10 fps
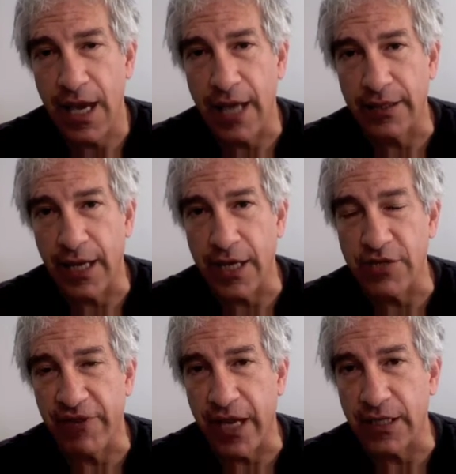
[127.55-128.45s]
at the
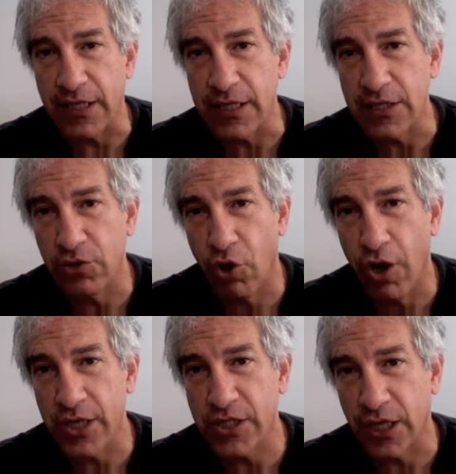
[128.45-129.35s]
age of 8, he's
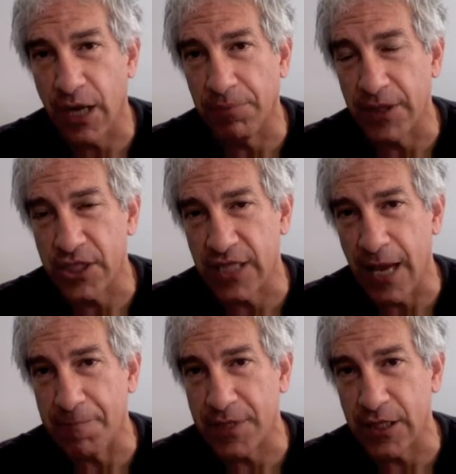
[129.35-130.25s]
lost a couple of
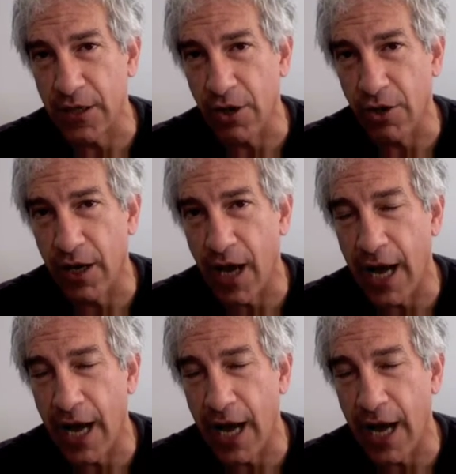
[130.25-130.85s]
steps here.